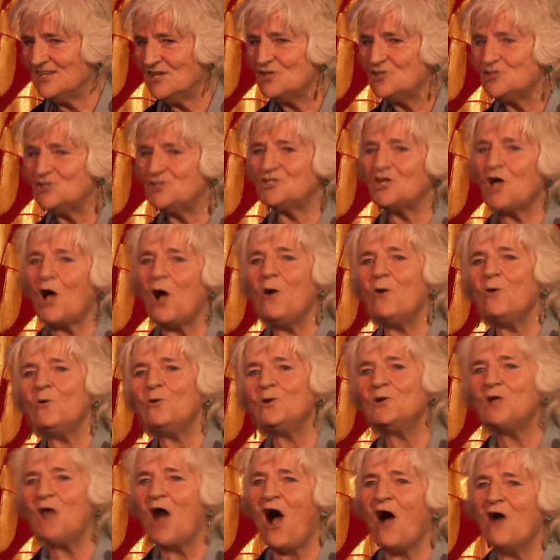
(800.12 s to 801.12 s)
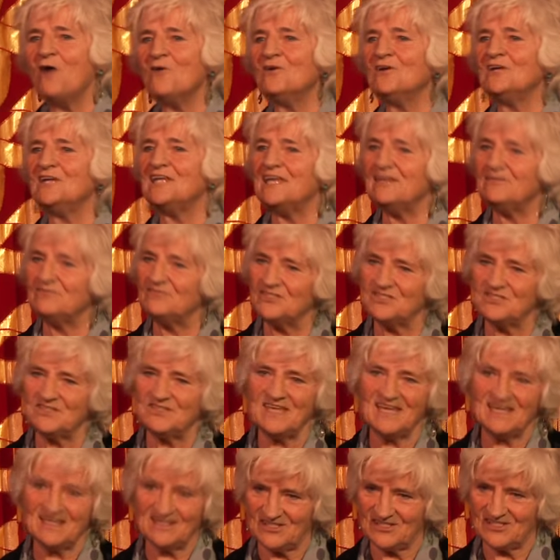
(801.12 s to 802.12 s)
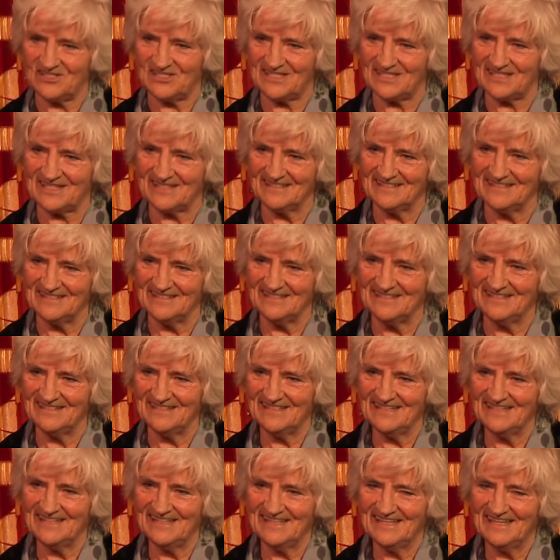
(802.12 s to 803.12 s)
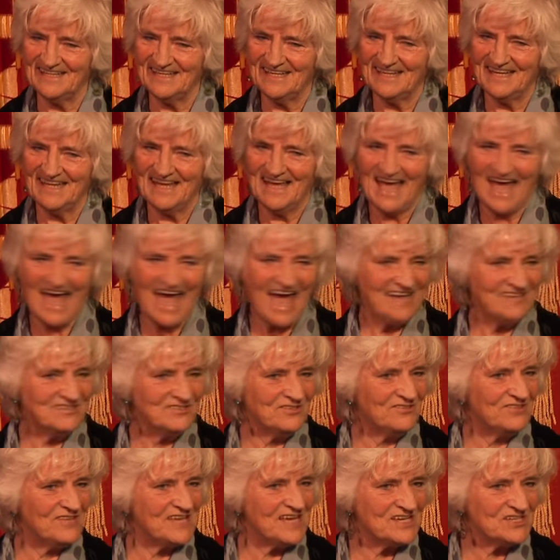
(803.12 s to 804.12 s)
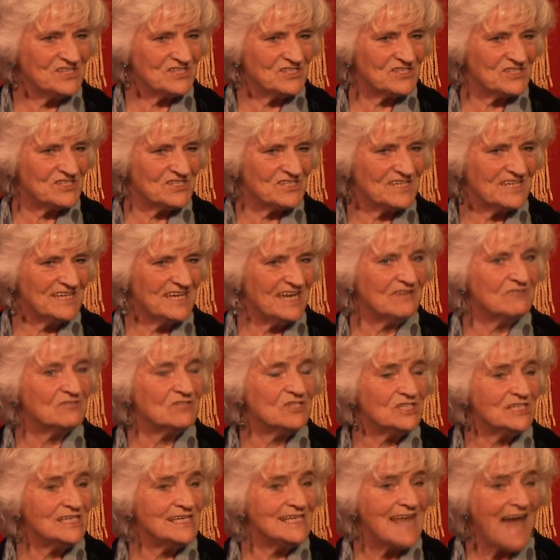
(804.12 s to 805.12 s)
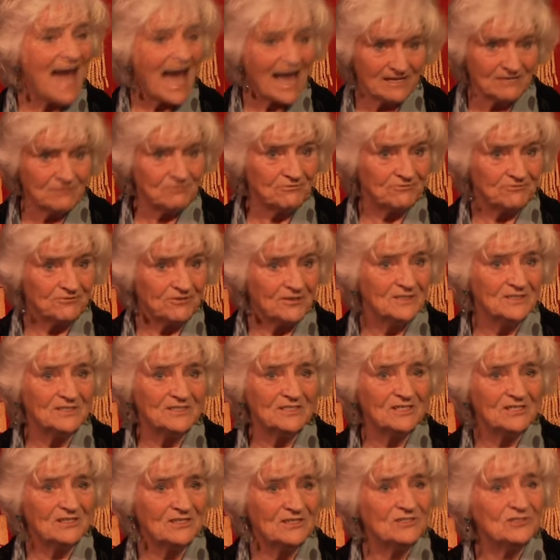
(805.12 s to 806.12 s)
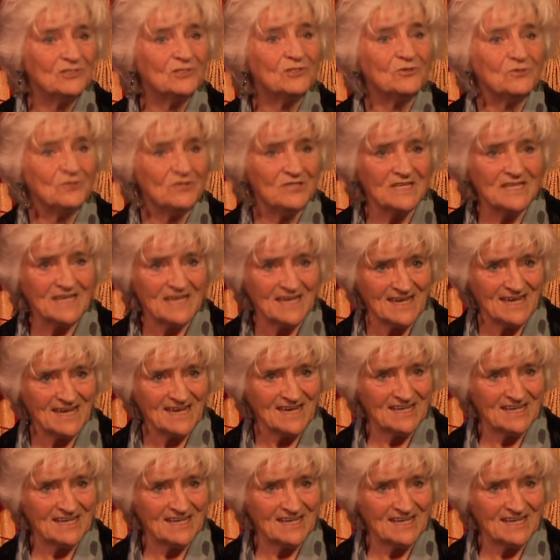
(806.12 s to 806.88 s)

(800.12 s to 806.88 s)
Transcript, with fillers: so long lives this, and this gives life to thee.